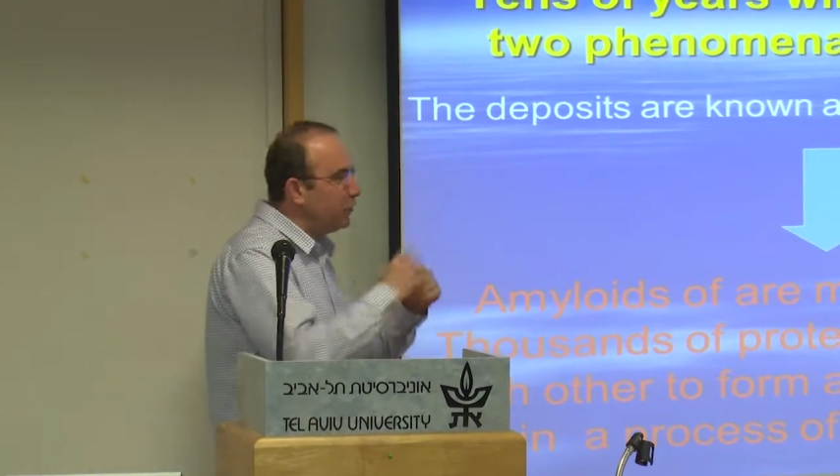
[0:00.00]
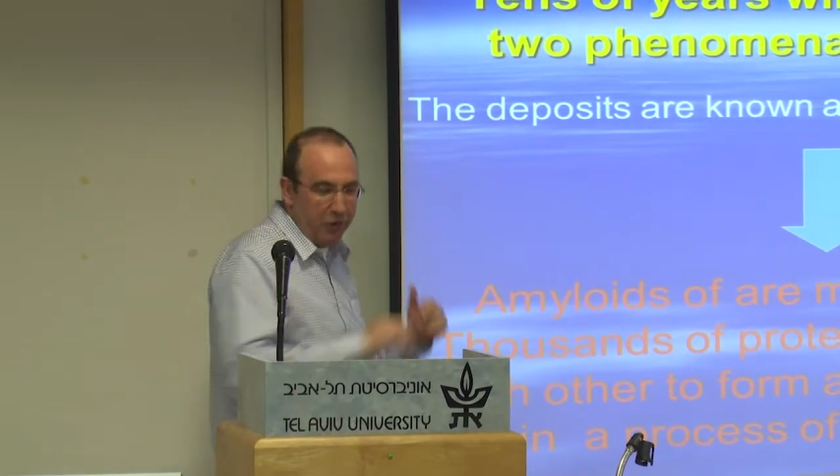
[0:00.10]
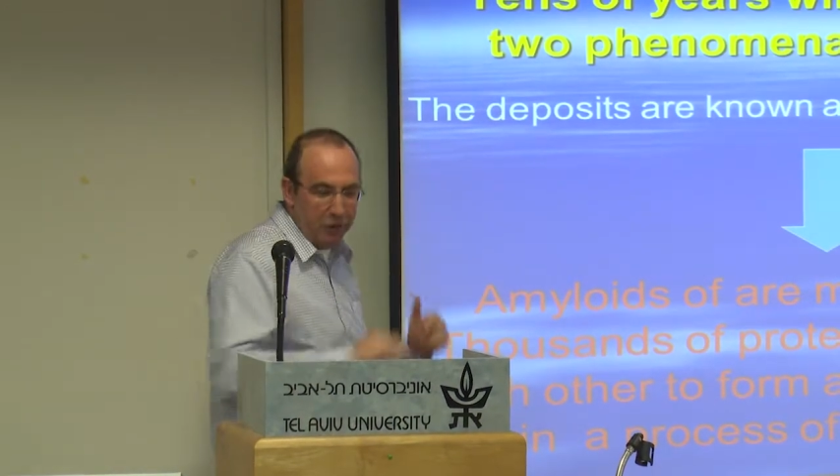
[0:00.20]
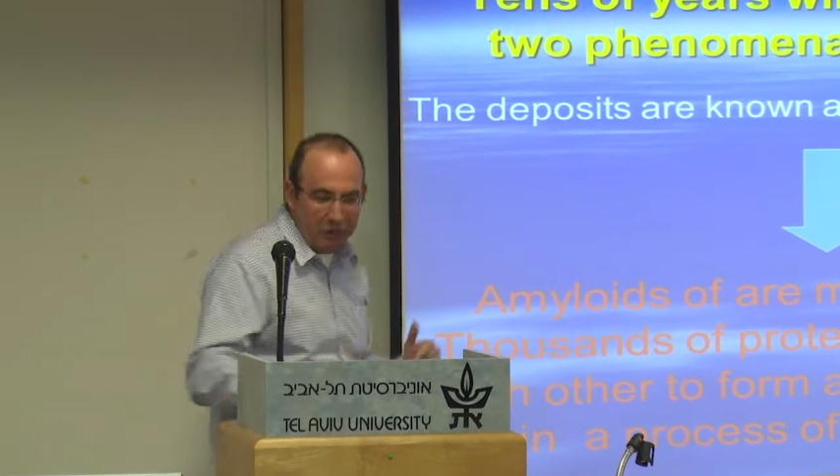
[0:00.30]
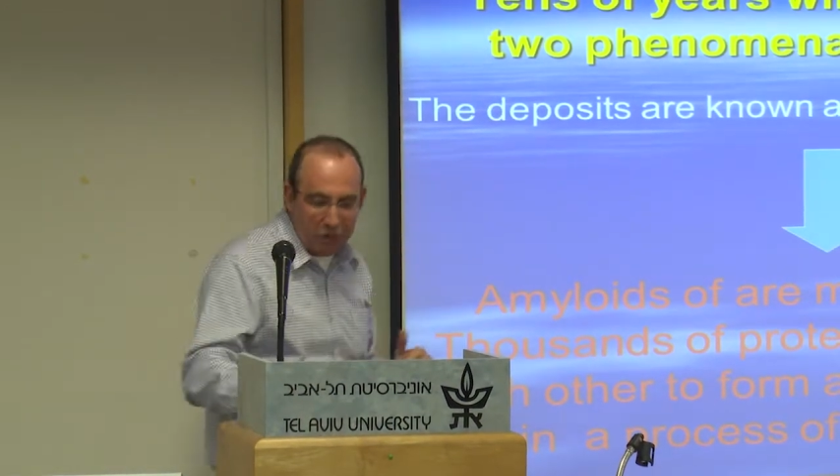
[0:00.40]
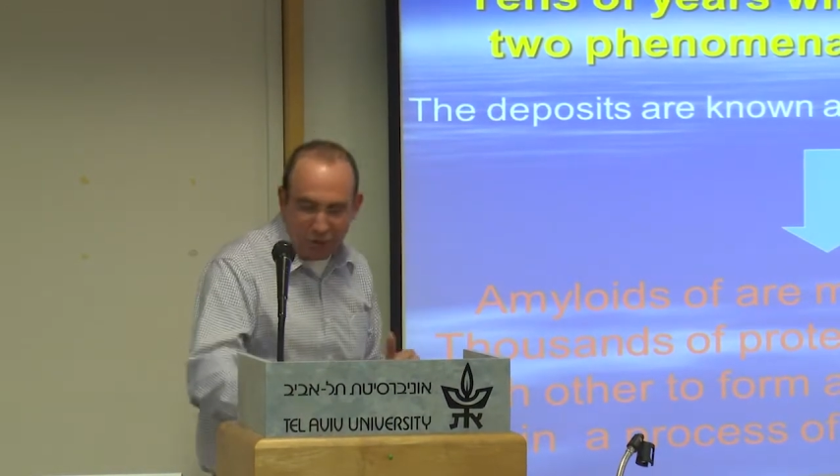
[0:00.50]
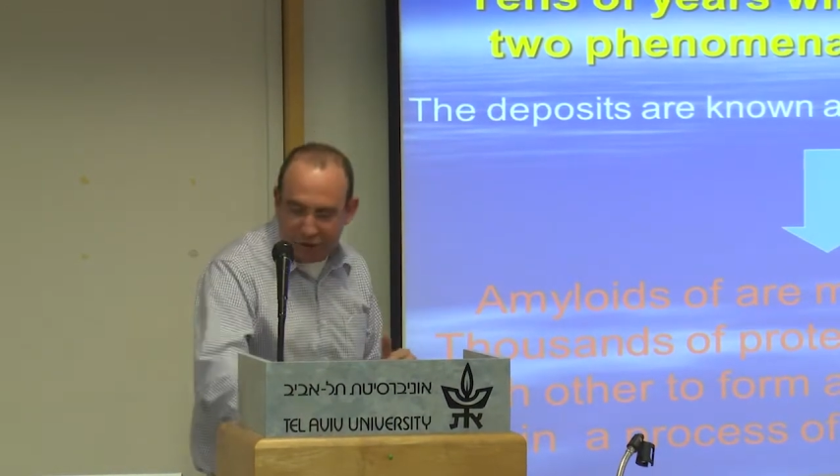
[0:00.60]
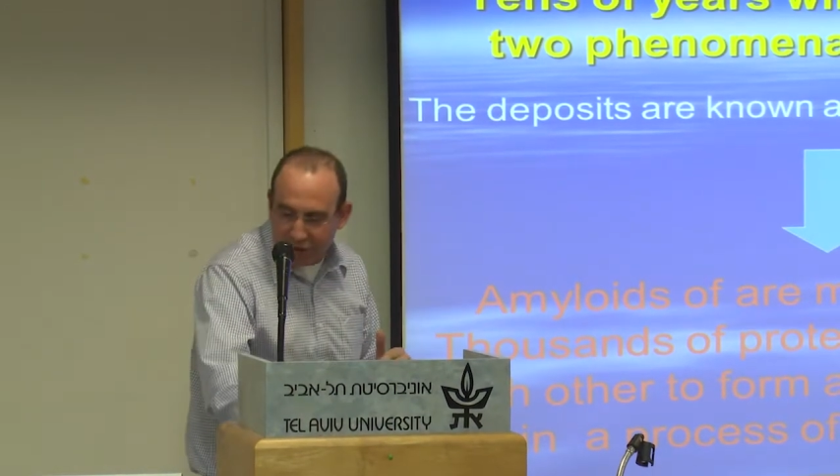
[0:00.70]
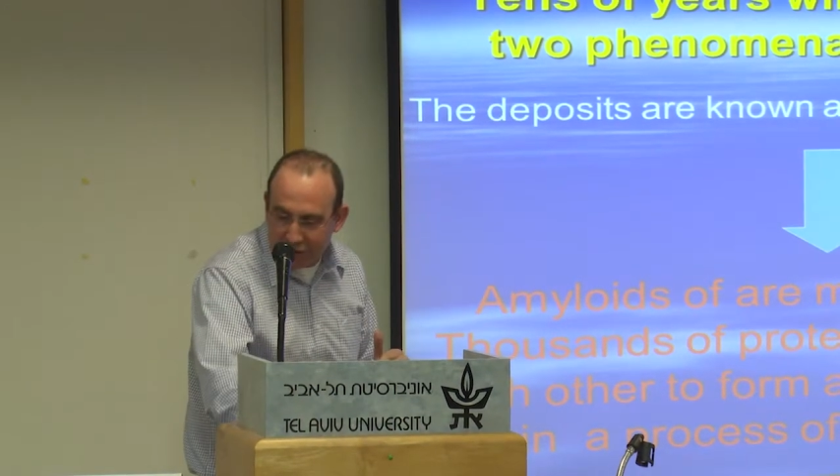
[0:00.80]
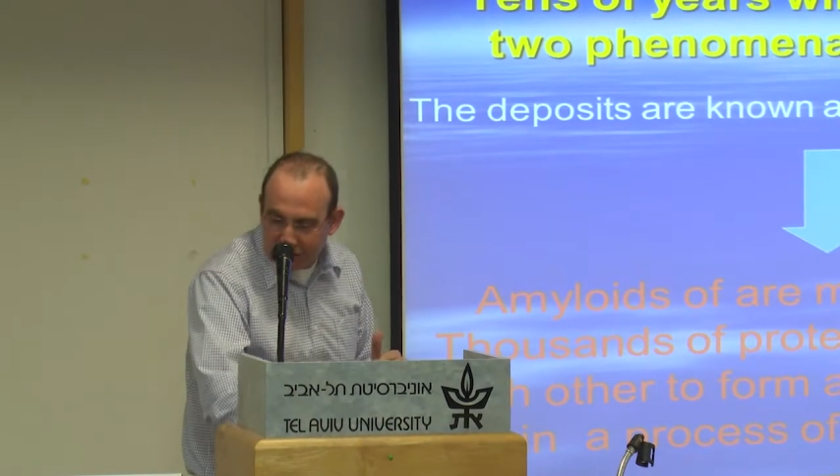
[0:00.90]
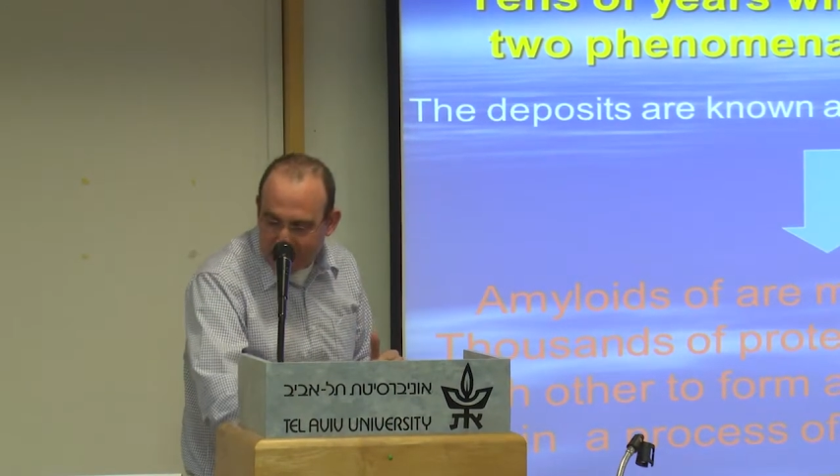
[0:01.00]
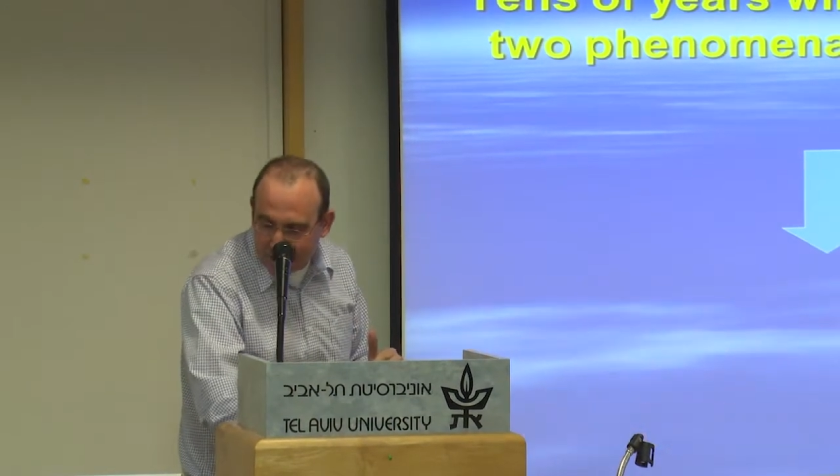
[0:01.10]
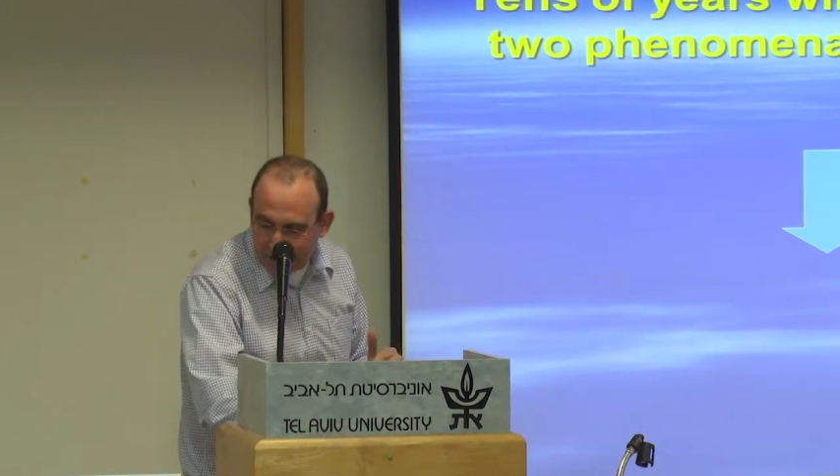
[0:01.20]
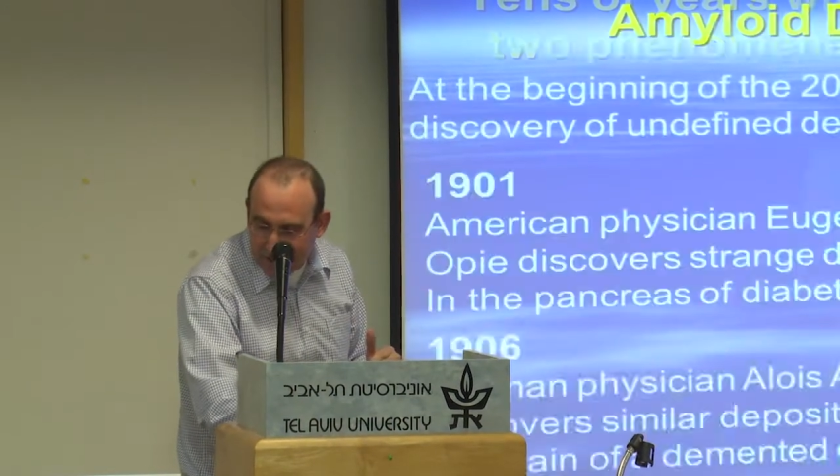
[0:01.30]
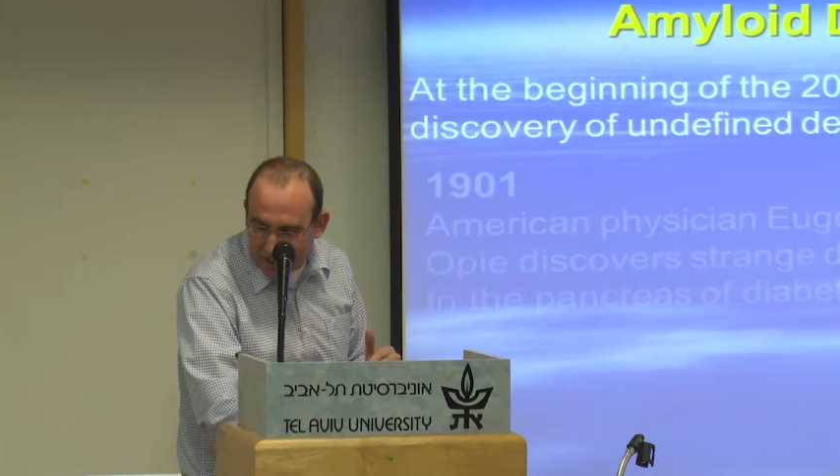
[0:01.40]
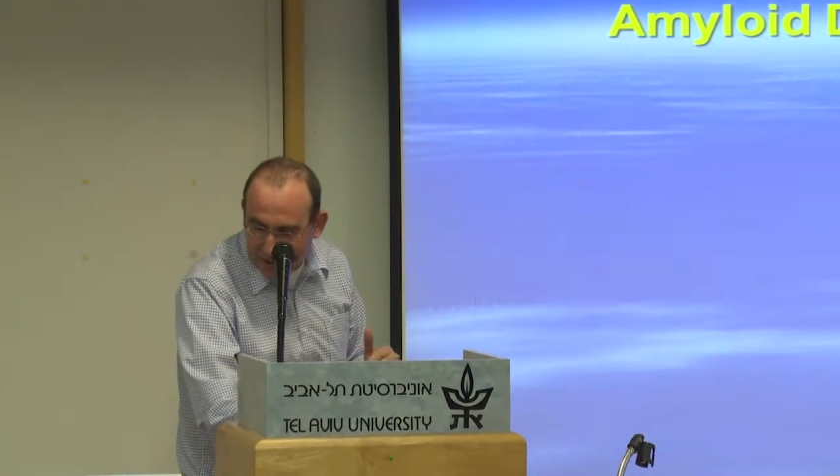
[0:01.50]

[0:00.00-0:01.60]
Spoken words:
to form the structure. Just like